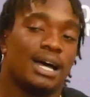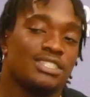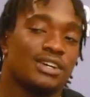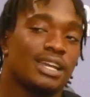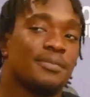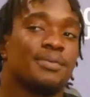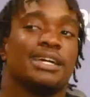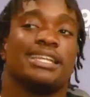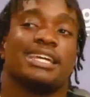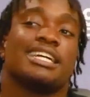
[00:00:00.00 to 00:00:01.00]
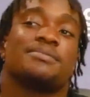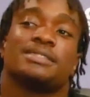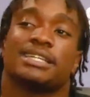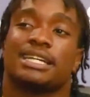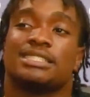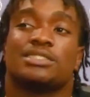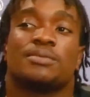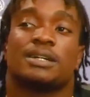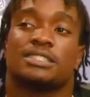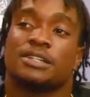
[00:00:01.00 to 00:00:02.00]
I try not to put any expectations
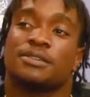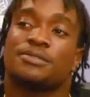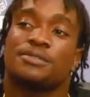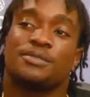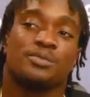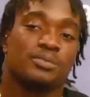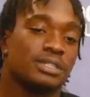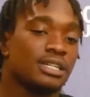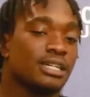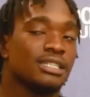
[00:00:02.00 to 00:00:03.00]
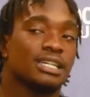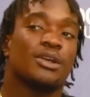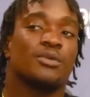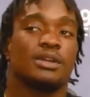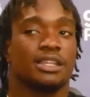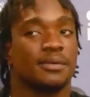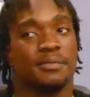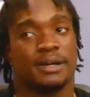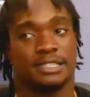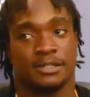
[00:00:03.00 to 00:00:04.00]
on myself because I don't want to
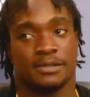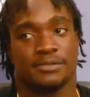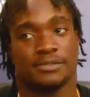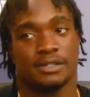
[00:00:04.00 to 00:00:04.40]
limit myself.